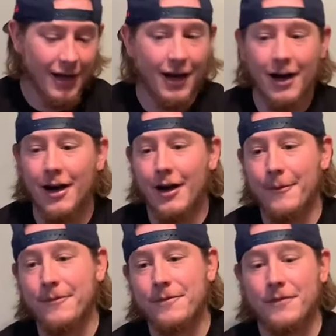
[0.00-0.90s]

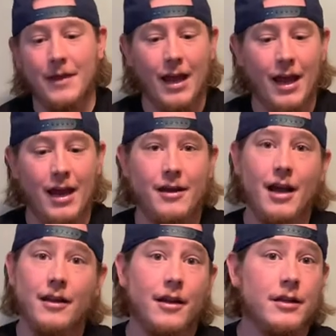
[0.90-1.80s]
Um, and
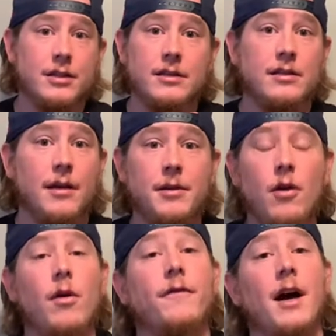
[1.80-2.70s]
yeah, let, let me know
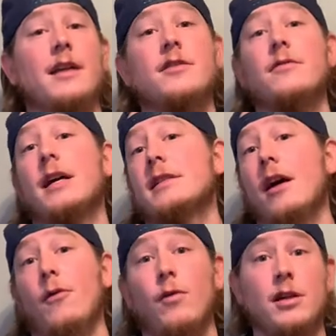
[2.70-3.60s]
what finds you guys
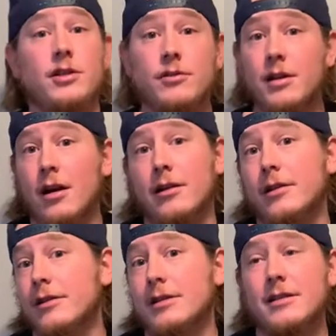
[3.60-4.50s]
got. What did you get on
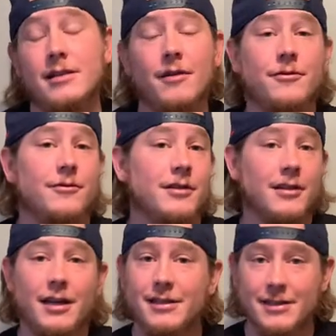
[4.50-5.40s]
clearance? Because I would really
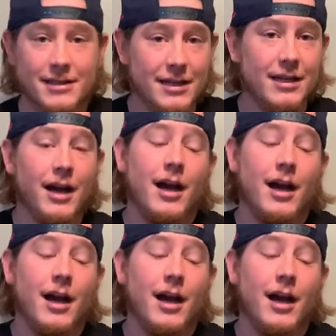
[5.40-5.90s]
like to see...